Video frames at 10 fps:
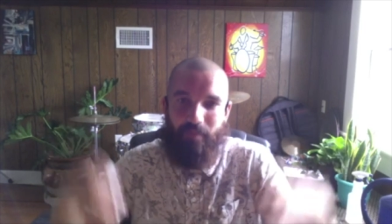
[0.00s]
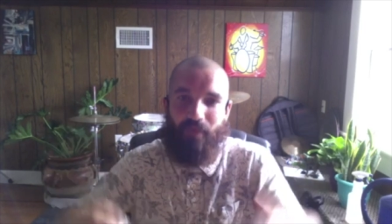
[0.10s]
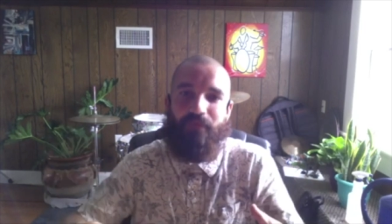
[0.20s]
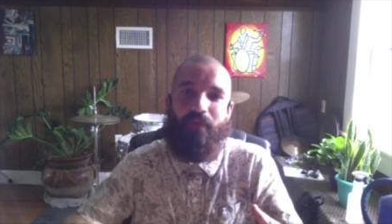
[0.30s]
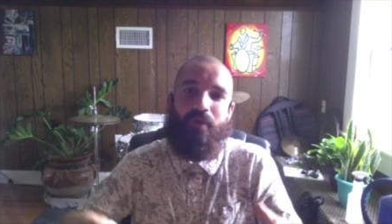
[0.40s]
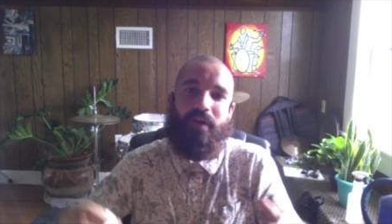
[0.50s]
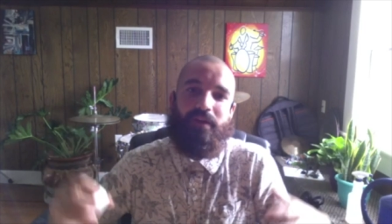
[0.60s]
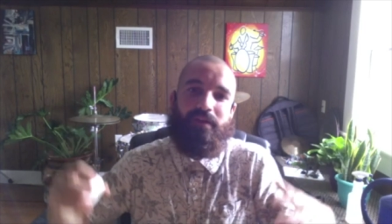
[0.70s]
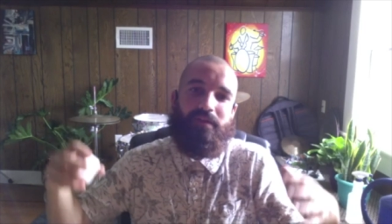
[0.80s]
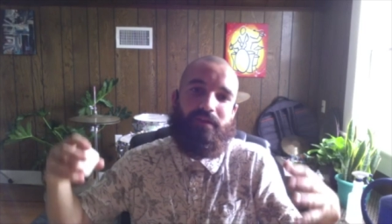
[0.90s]

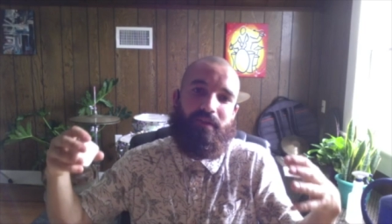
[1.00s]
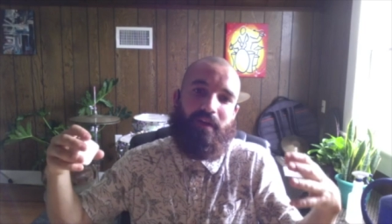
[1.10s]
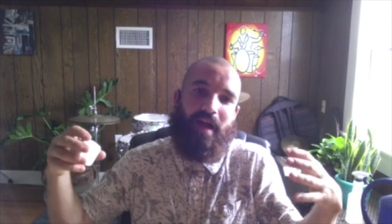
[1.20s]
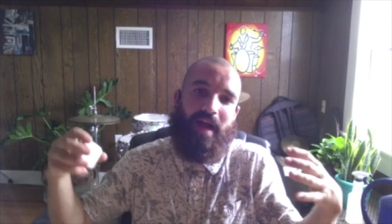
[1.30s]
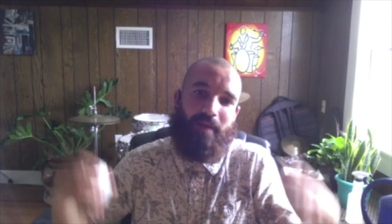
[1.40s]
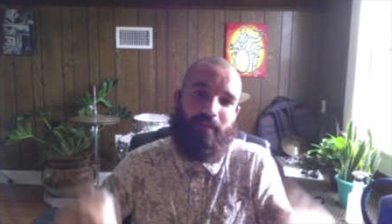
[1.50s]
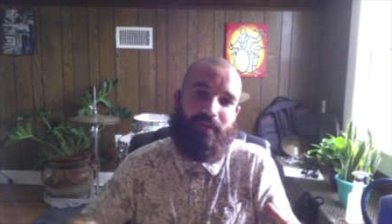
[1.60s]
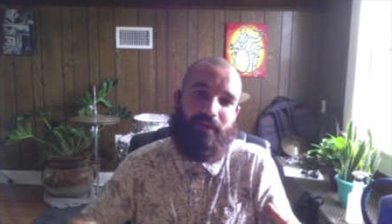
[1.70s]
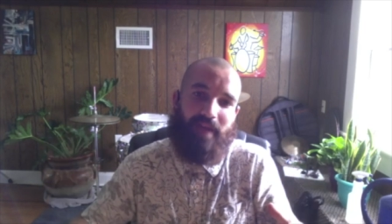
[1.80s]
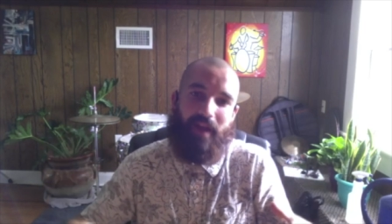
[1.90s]
focused, hyper
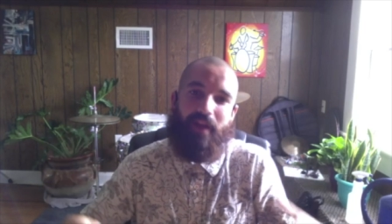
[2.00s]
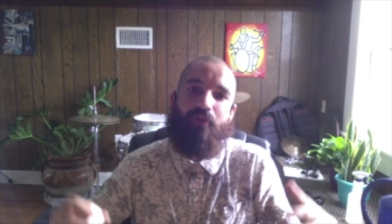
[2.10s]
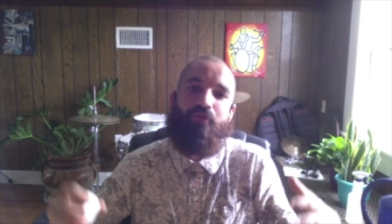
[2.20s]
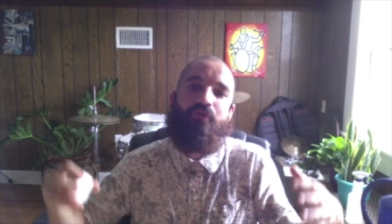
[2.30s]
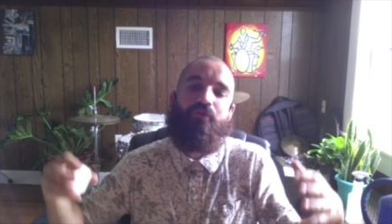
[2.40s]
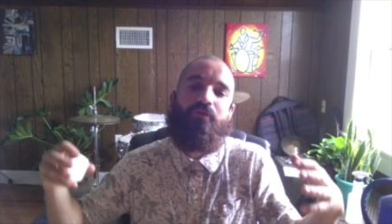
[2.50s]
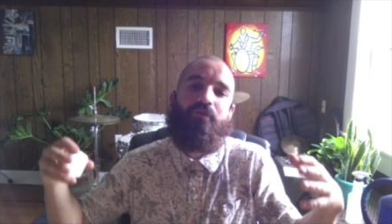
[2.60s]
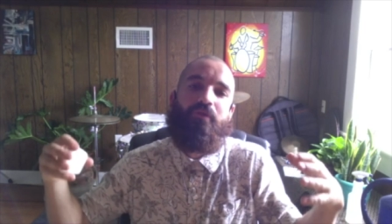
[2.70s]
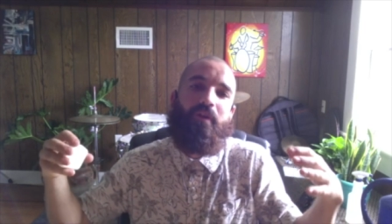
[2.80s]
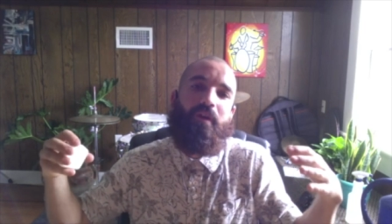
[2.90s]
technical,
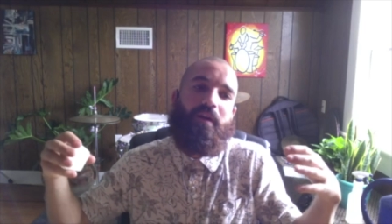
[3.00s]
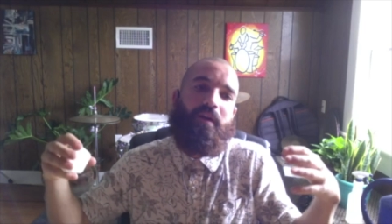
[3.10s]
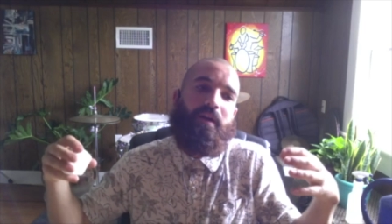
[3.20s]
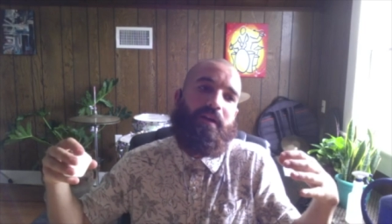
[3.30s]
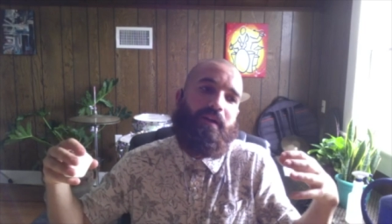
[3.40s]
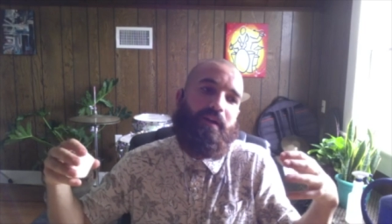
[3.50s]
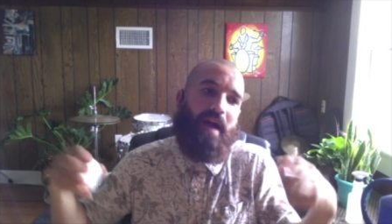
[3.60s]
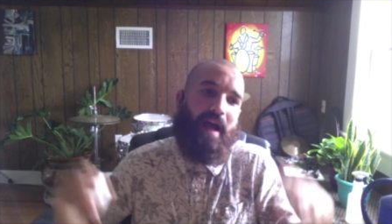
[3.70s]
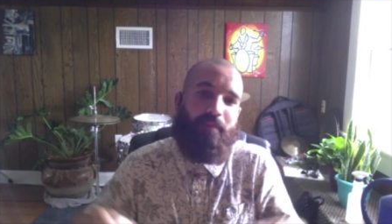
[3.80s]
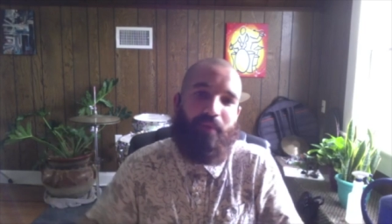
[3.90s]
uh,
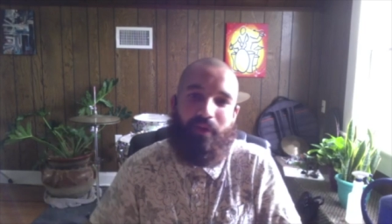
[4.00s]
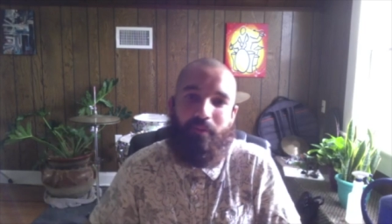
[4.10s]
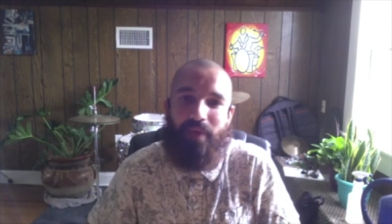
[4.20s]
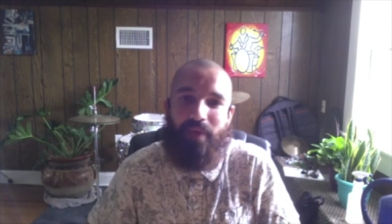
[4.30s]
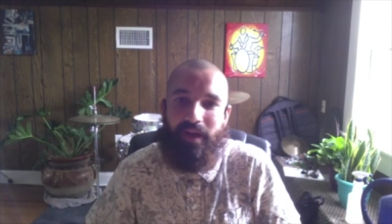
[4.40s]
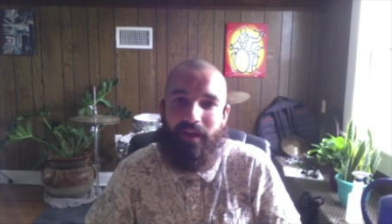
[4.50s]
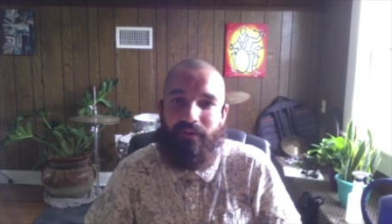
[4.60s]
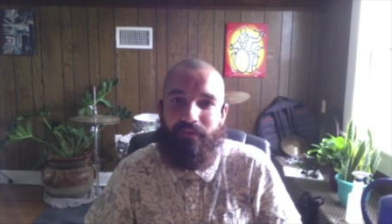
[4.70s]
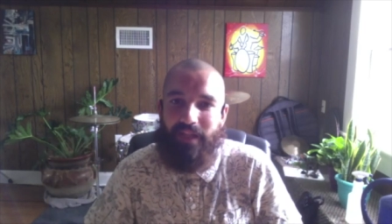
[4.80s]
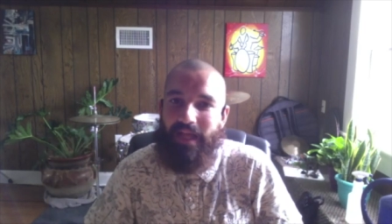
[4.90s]
hyper
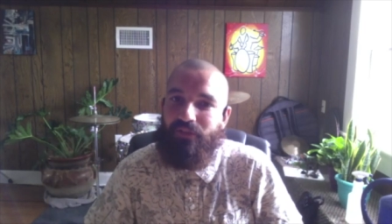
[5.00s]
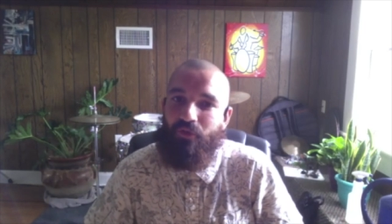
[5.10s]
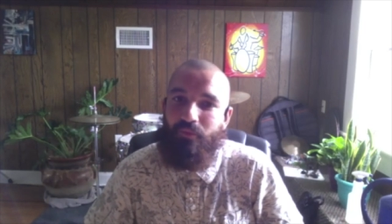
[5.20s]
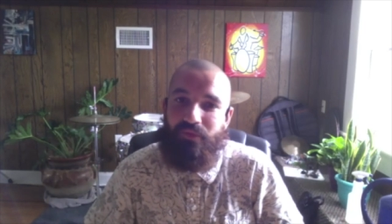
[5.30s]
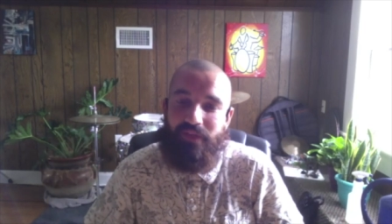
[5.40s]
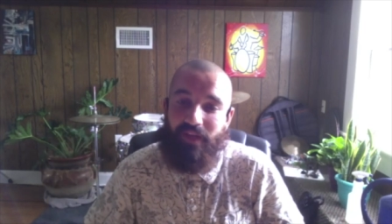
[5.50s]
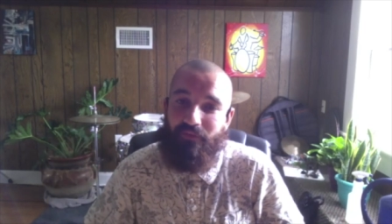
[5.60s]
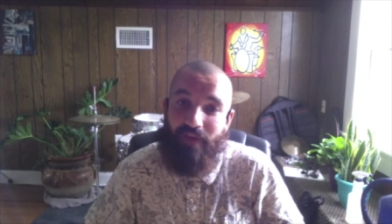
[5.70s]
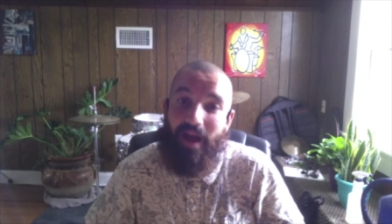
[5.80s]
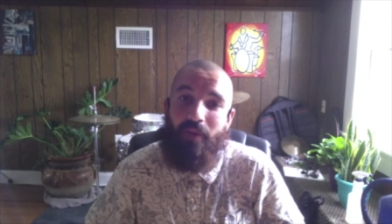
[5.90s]
competitive classical music
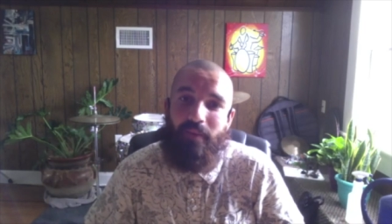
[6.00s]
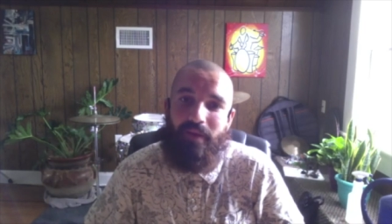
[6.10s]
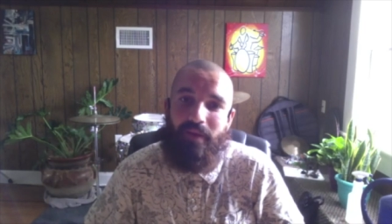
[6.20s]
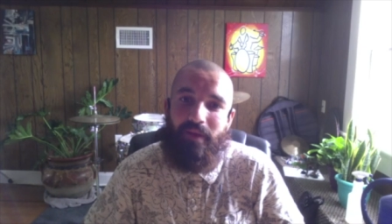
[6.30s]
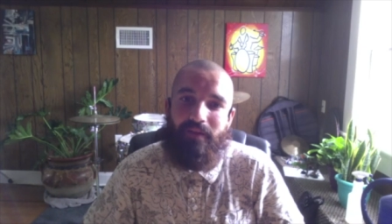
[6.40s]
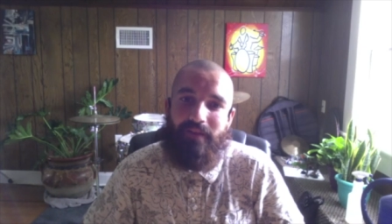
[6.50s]
environment right.